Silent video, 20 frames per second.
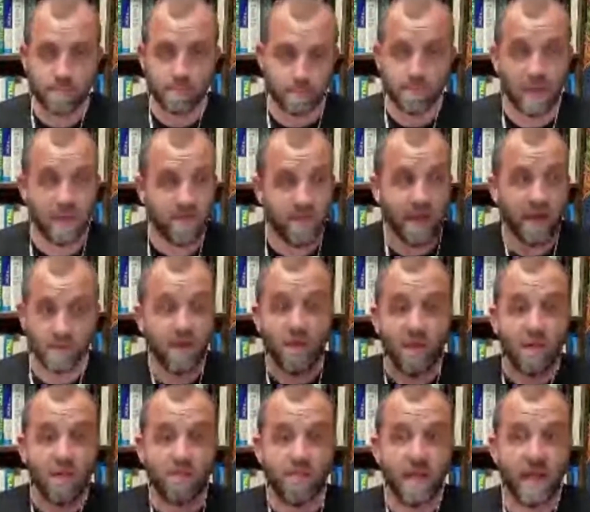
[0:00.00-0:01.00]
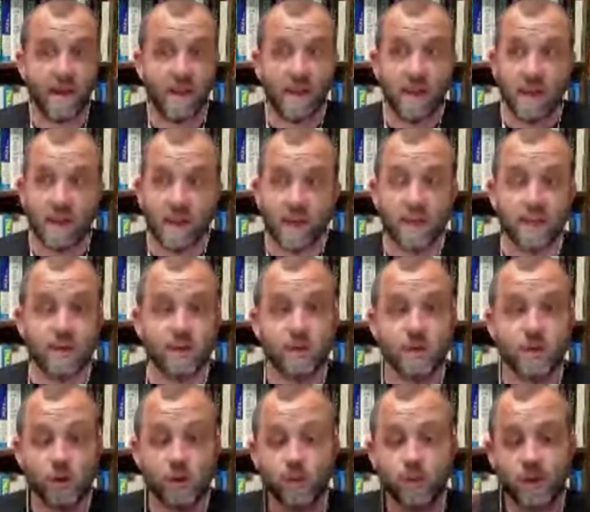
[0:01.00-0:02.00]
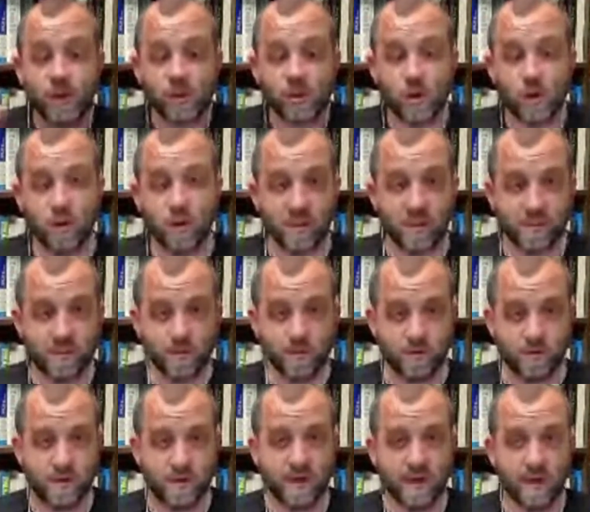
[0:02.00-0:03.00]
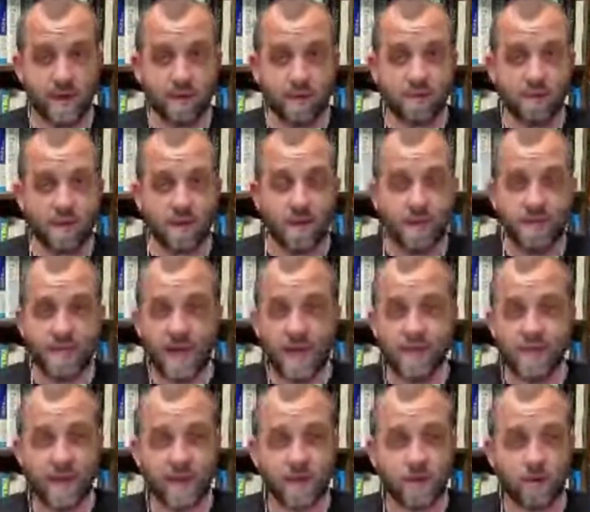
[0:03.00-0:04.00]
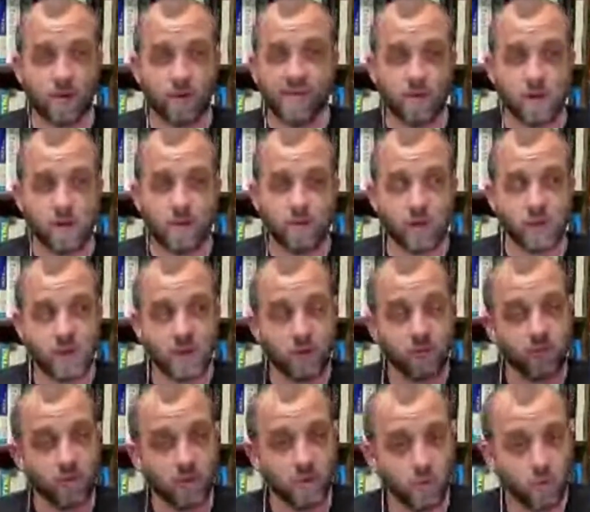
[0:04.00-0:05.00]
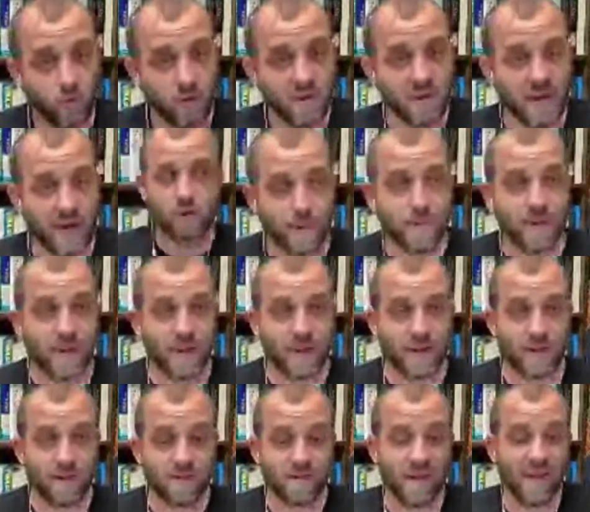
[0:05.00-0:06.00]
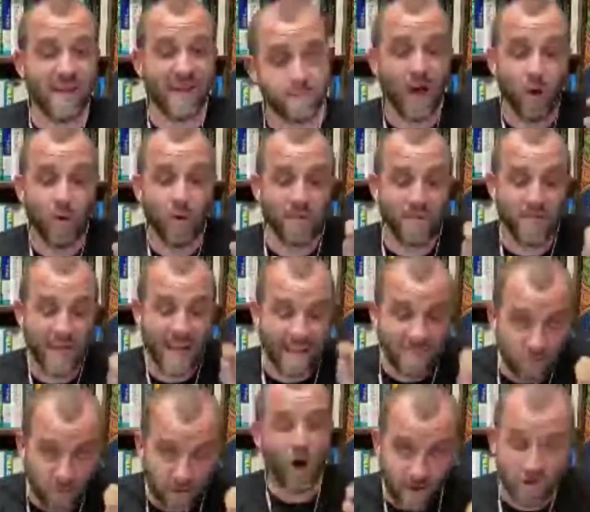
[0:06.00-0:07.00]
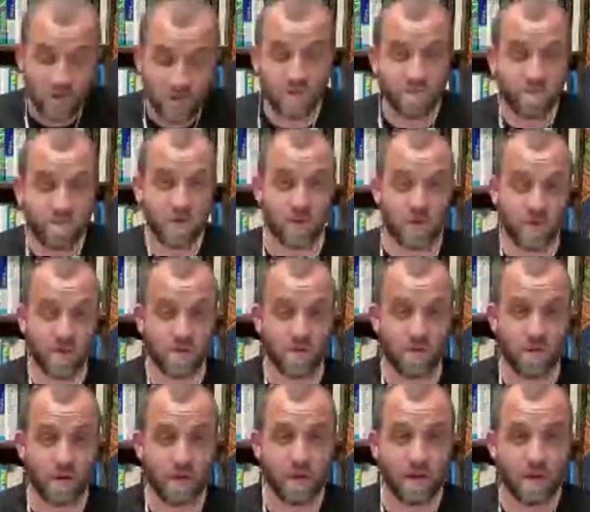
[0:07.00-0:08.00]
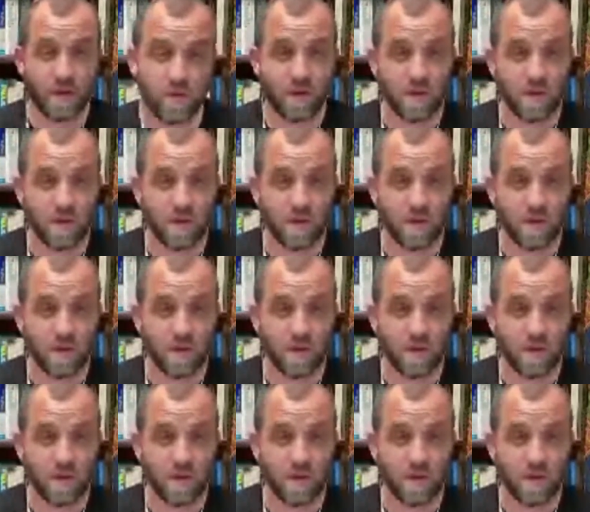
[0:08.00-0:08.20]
And that in you enjoying those things, that your children would not begin to say, oh, that's what I should focus on.